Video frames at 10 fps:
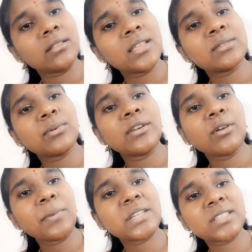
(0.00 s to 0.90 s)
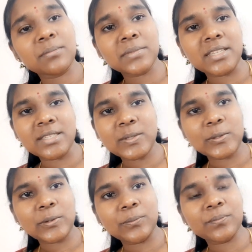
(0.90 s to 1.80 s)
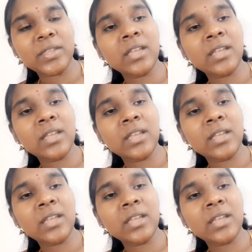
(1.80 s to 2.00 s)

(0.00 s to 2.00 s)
this video made some sense to you.